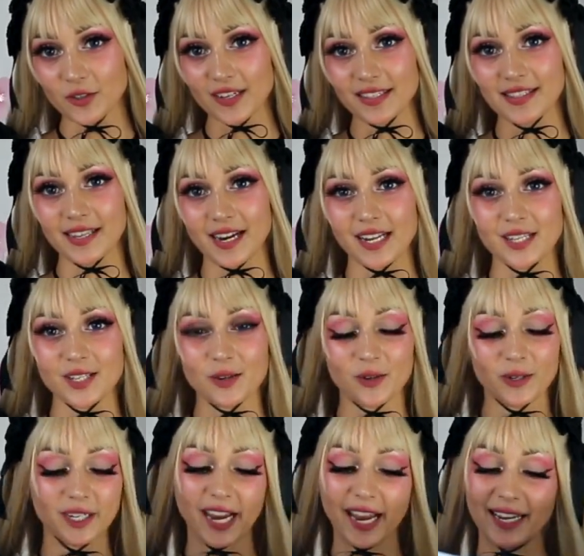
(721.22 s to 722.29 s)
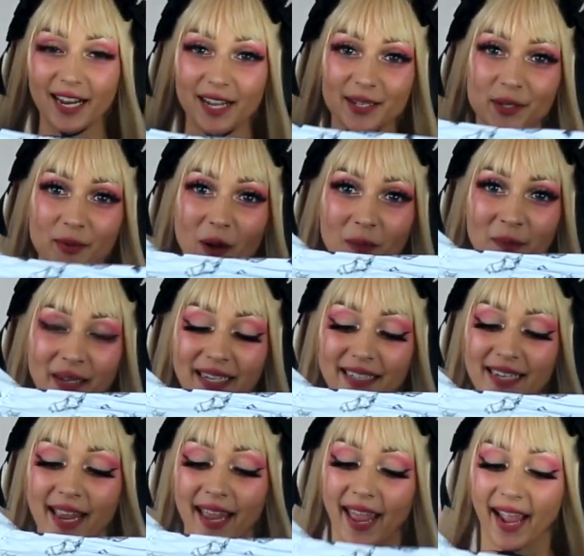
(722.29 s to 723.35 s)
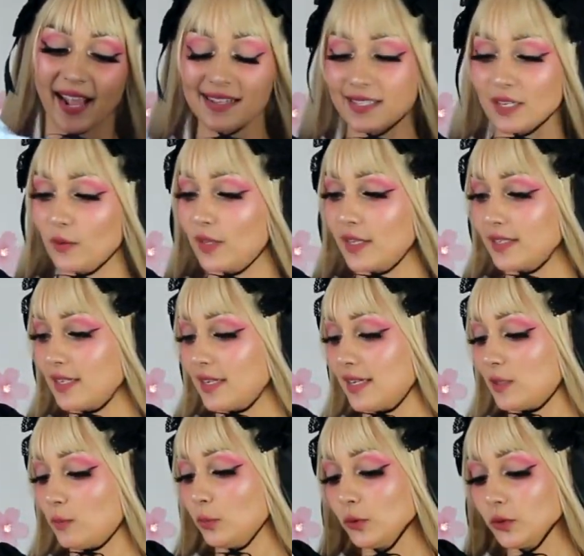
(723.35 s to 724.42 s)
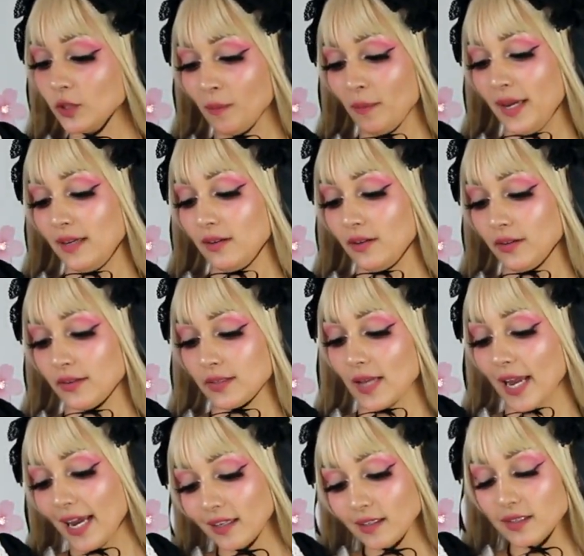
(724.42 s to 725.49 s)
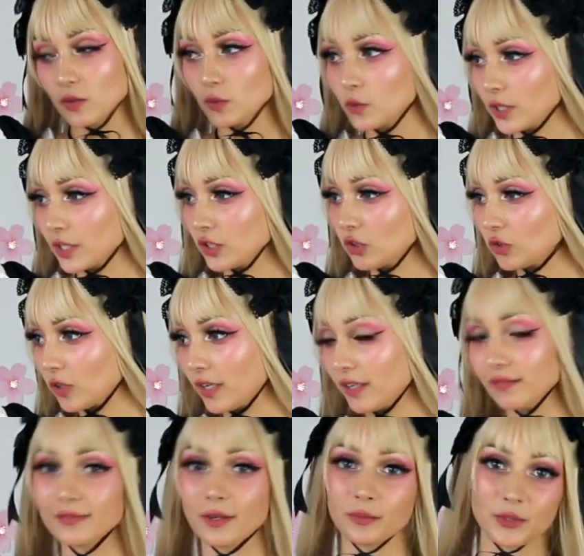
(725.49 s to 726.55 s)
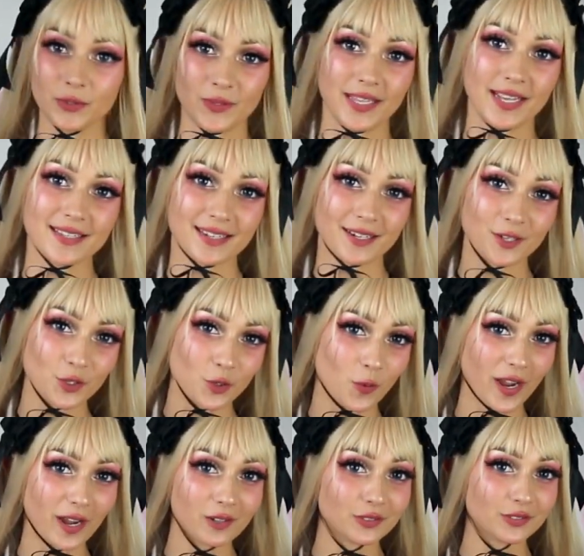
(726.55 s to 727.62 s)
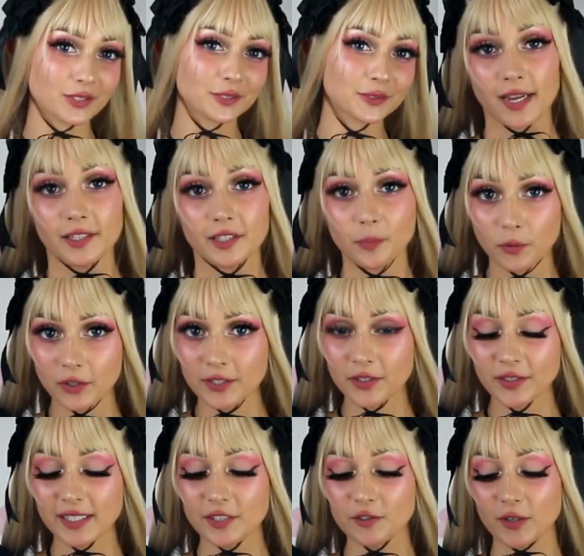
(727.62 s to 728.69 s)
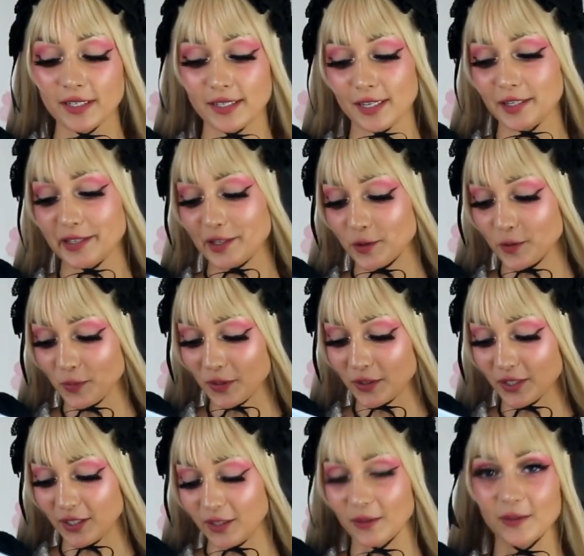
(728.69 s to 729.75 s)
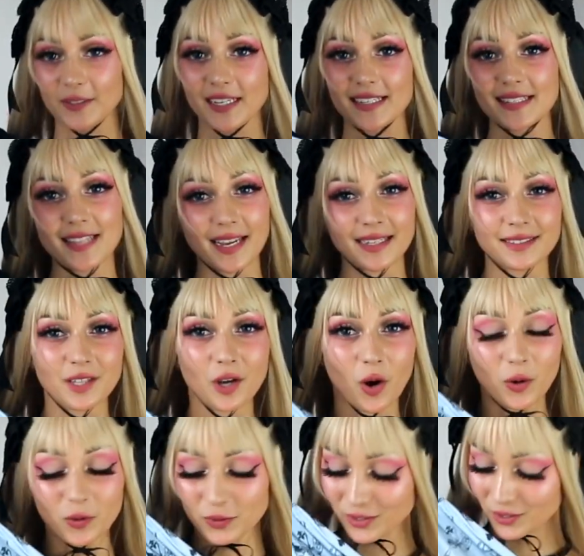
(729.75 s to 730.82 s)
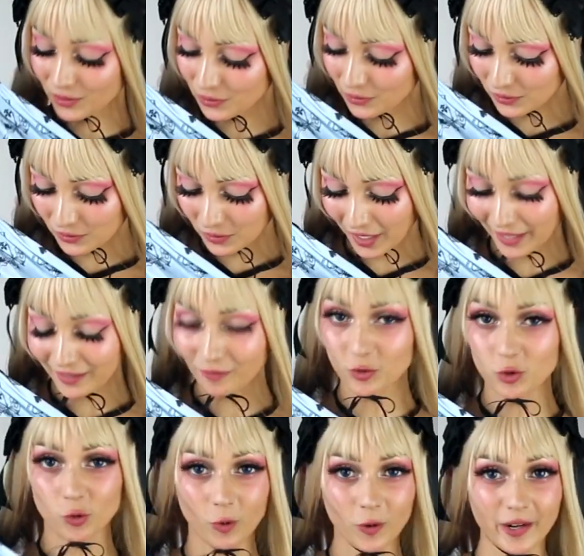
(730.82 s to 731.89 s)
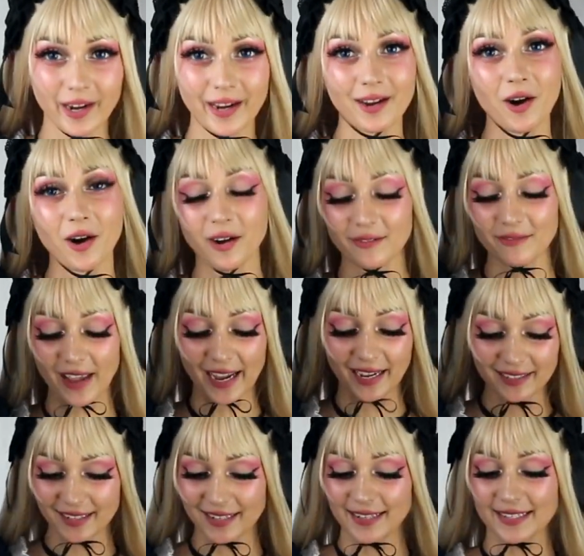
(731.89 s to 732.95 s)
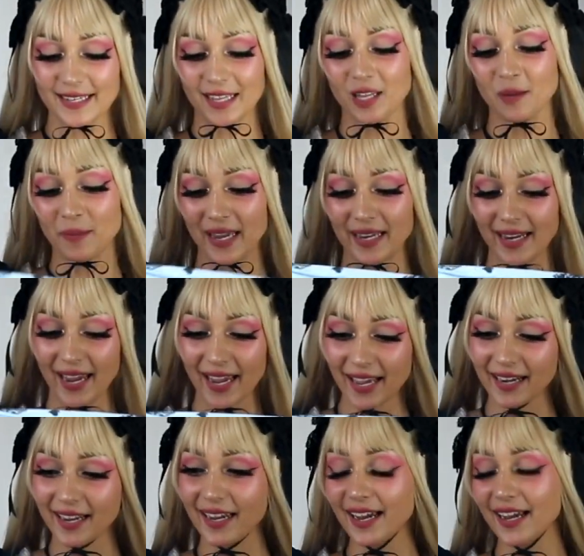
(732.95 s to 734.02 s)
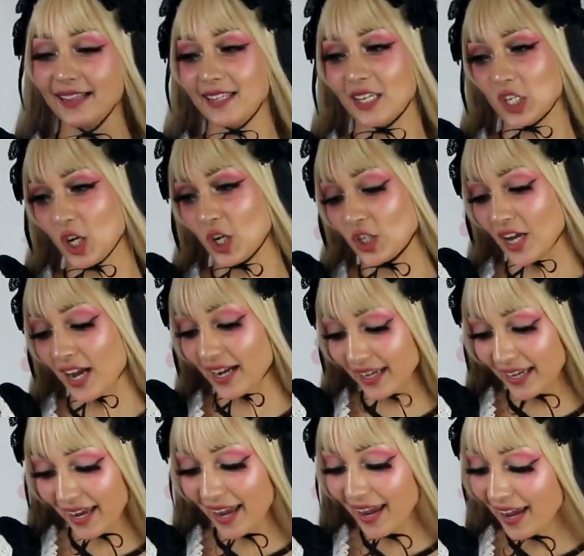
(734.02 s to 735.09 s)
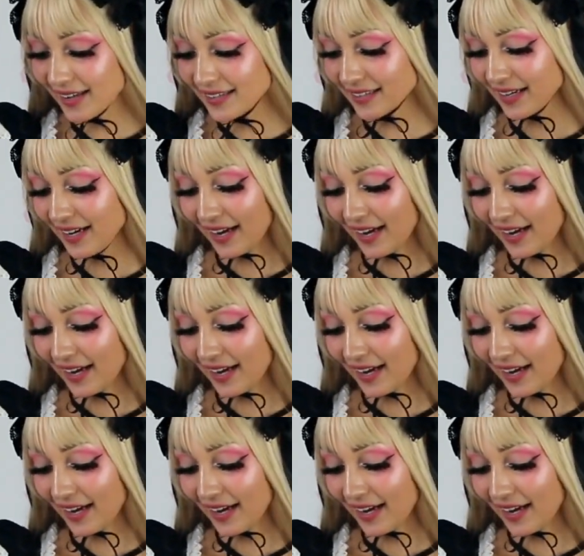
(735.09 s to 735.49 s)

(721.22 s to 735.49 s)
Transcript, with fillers: dress that I scored at a swap meet and so this is Puto Alice Orchestra from 2012. The print on this dress is super cute. It's like the old school kind of drawing of Alice and the Mad Hatter and the Cheshire Cat.